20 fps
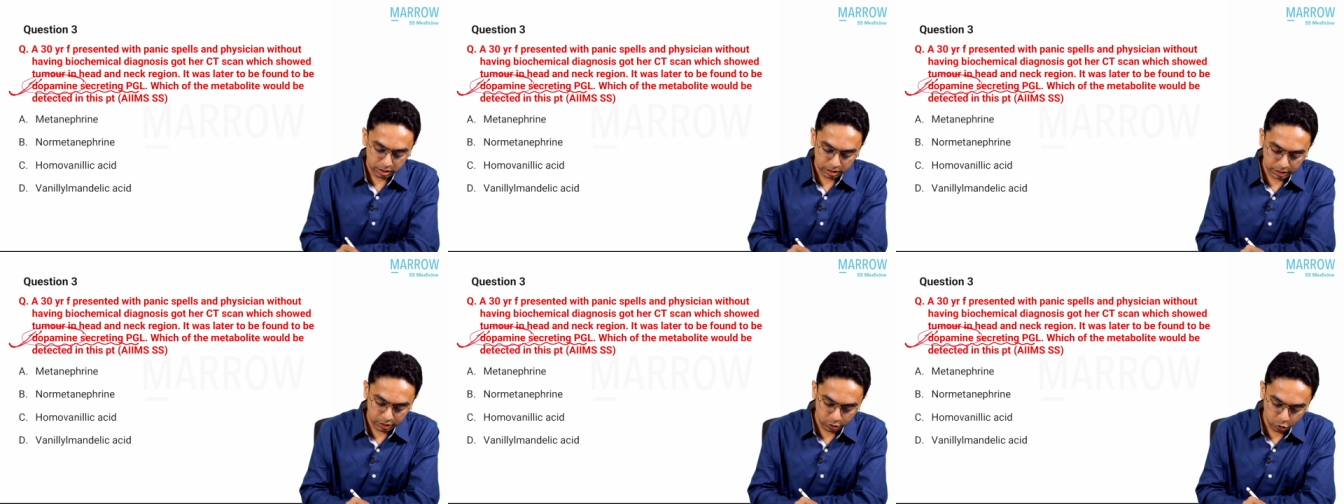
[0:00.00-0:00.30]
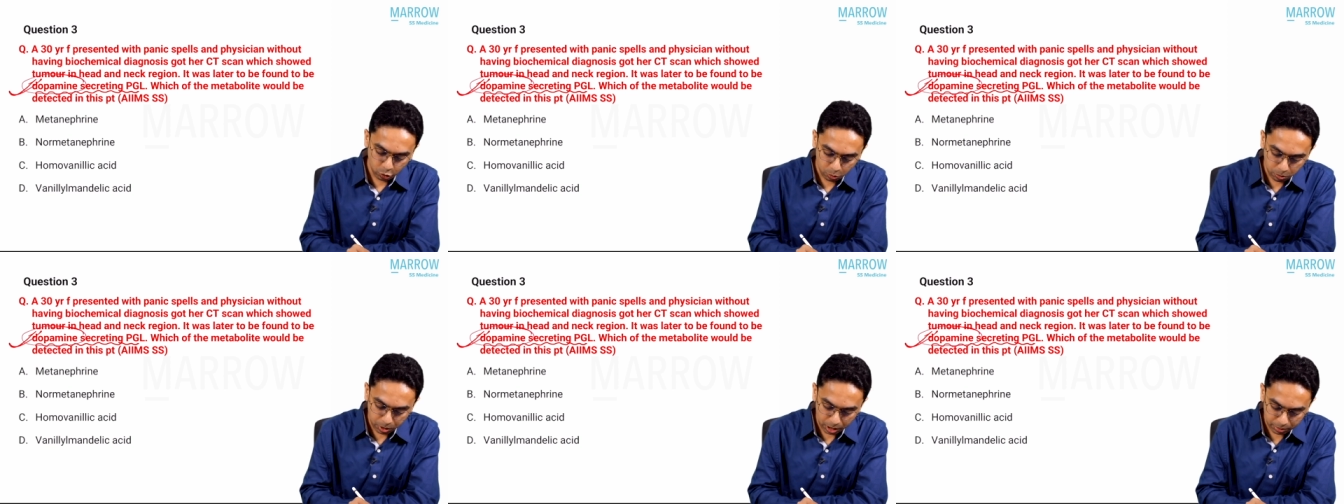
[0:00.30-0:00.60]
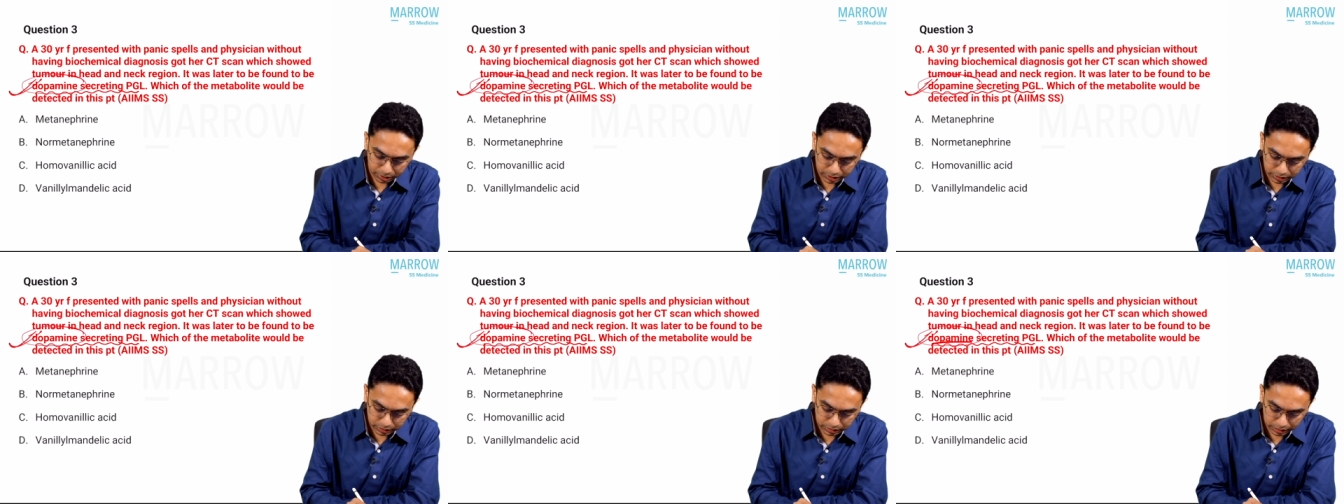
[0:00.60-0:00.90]
that
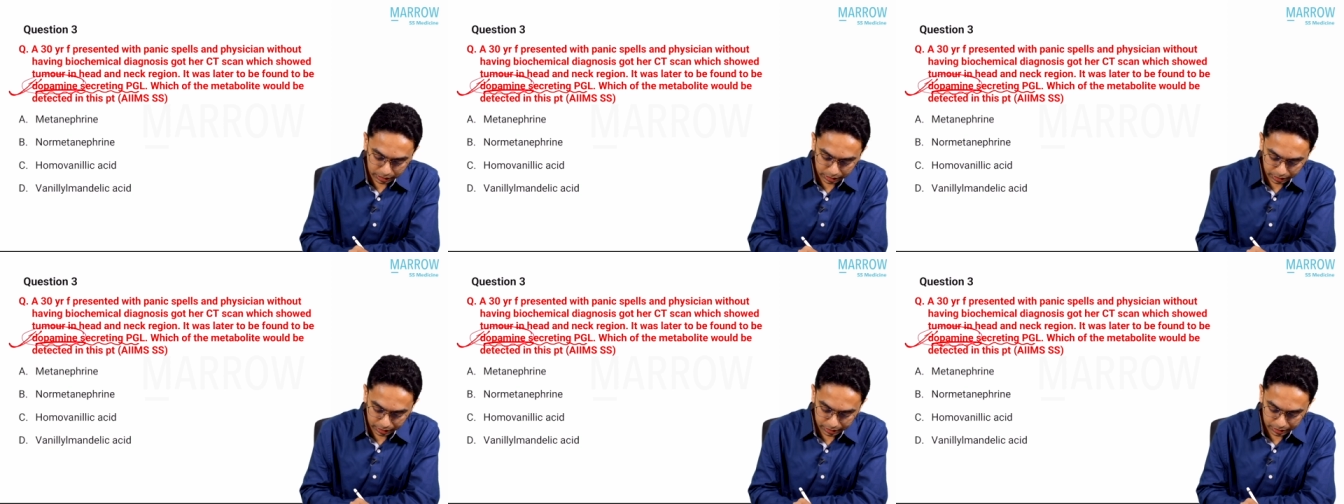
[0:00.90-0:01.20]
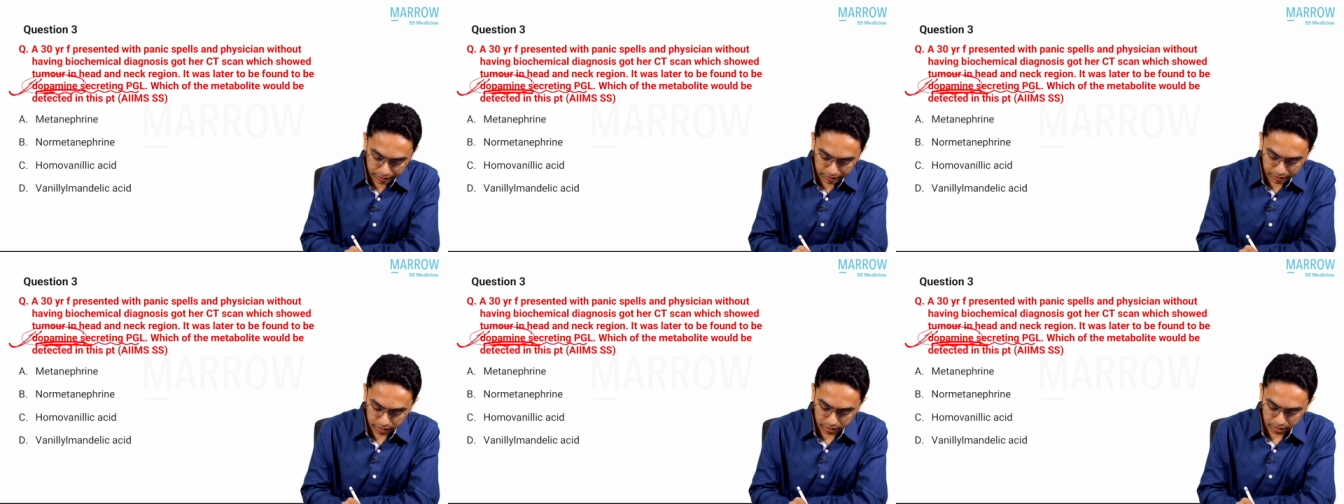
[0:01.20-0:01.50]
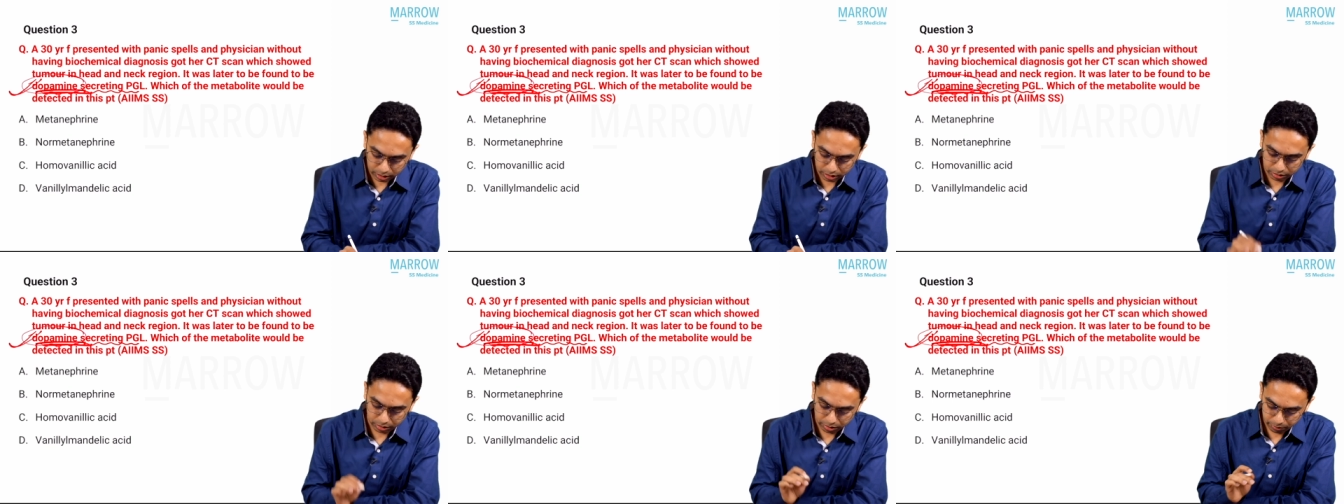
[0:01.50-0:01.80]
dopamine
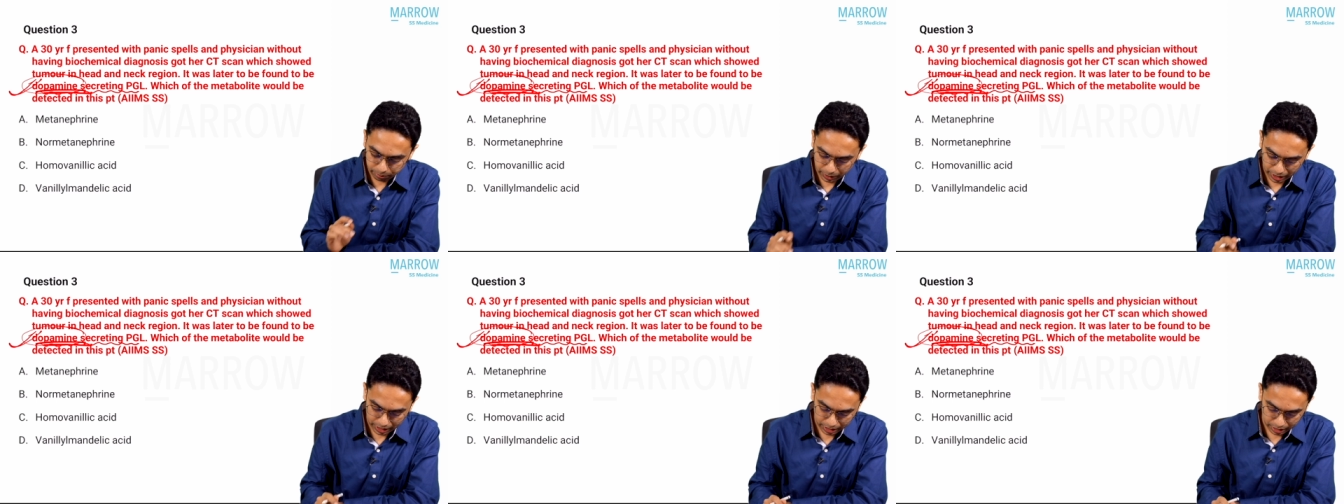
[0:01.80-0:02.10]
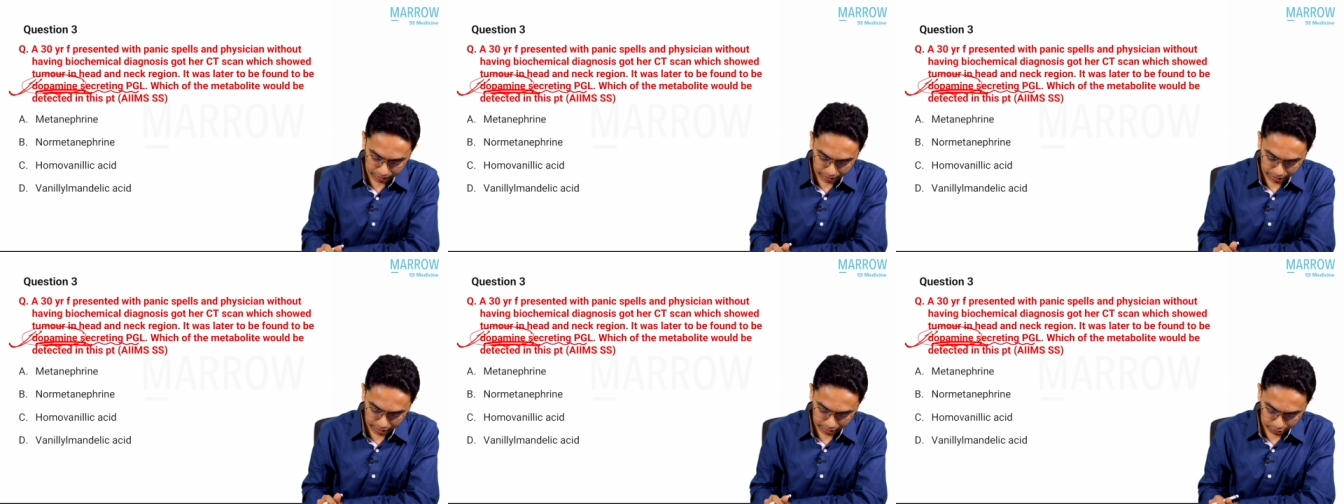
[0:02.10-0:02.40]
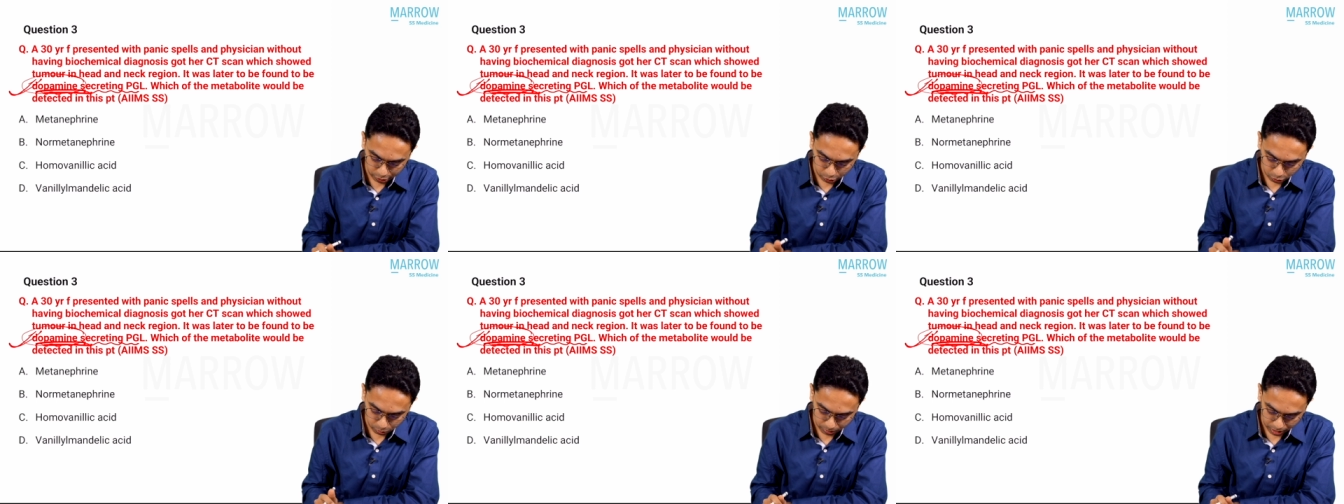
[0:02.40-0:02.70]
secreting
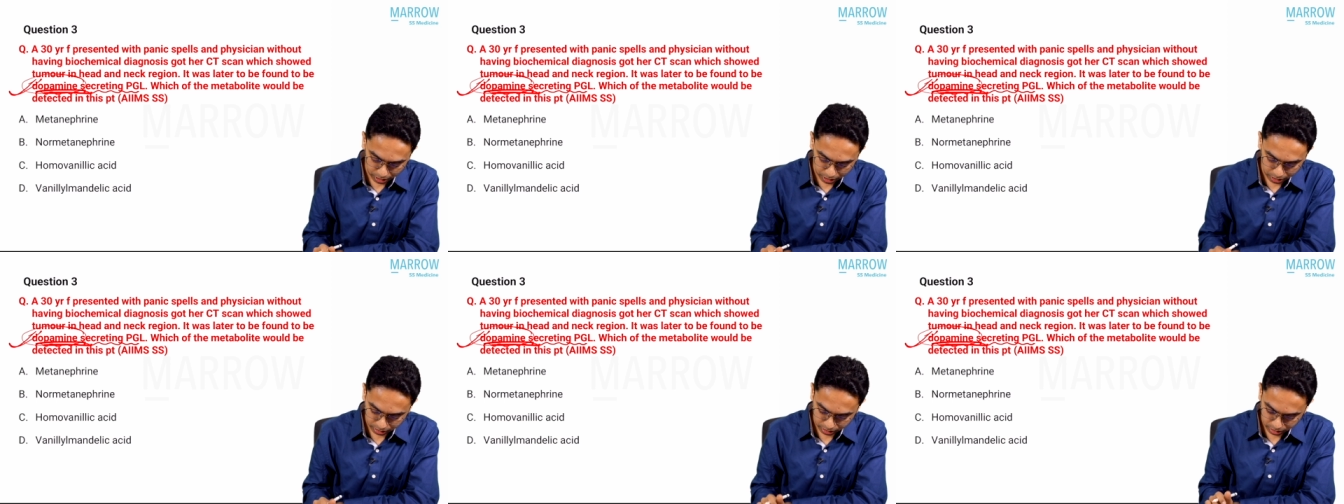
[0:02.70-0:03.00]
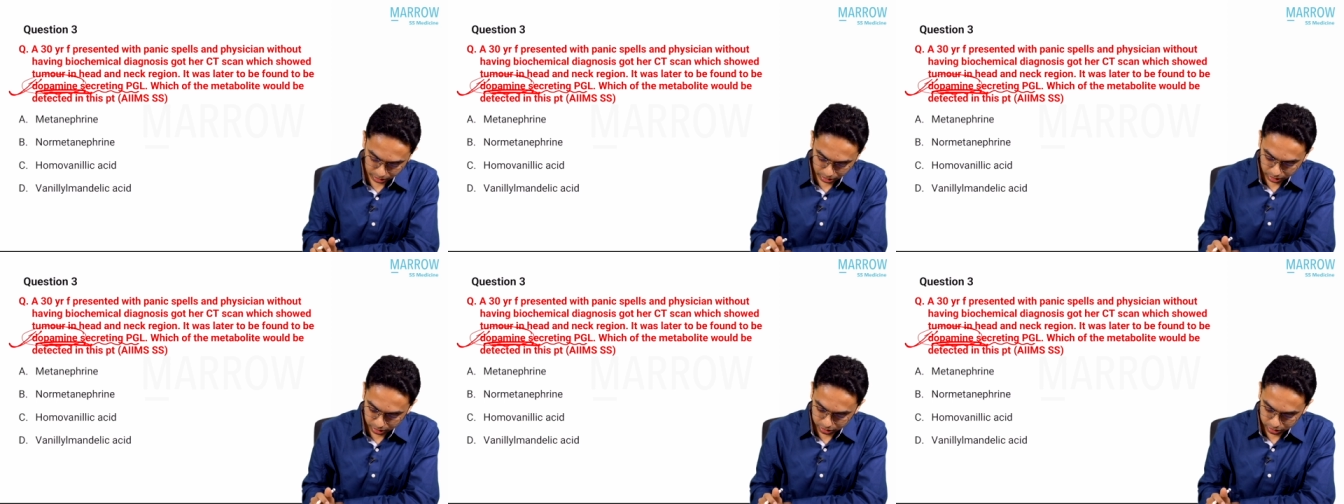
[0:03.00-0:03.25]
paraganglioma.